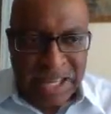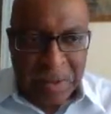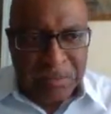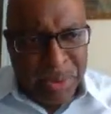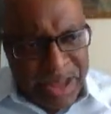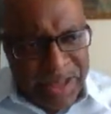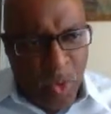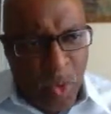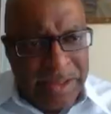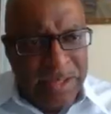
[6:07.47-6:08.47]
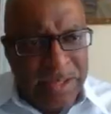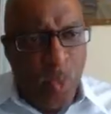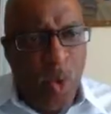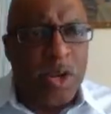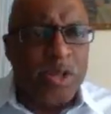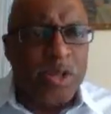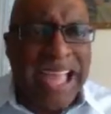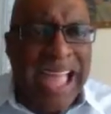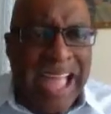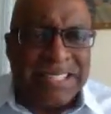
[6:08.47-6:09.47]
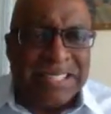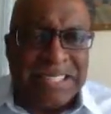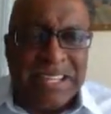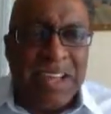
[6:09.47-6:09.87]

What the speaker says: But oil and water is actually